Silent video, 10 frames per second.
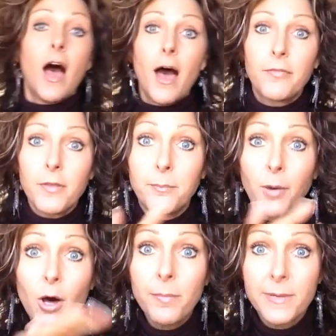of the
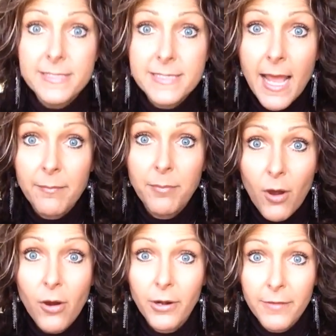bulbous type
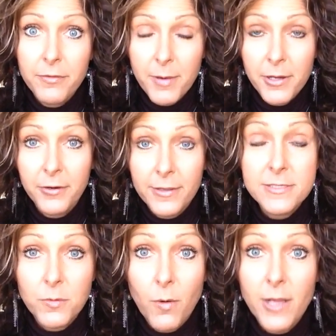part of the butternut
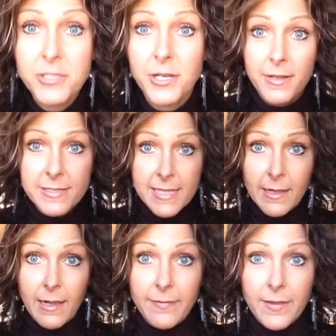squash, you know, because they
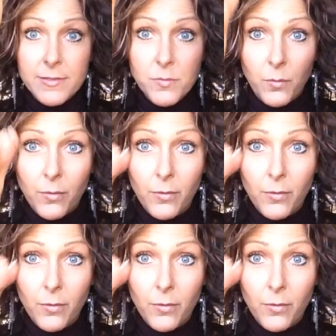go like this.